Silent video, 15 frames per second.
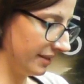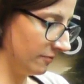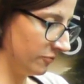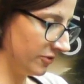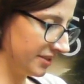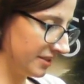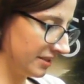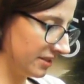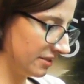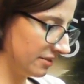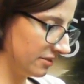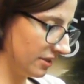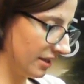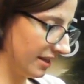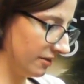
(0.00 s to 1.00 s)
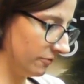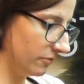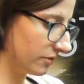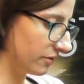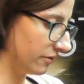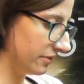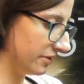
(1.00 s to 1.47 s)
and wanting to share
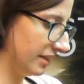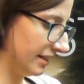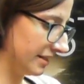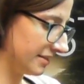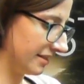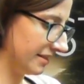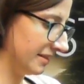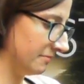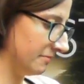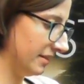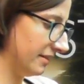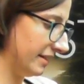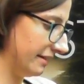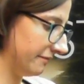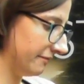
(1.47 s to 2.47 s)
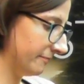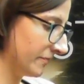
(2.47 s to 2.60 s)
what God has done in my life.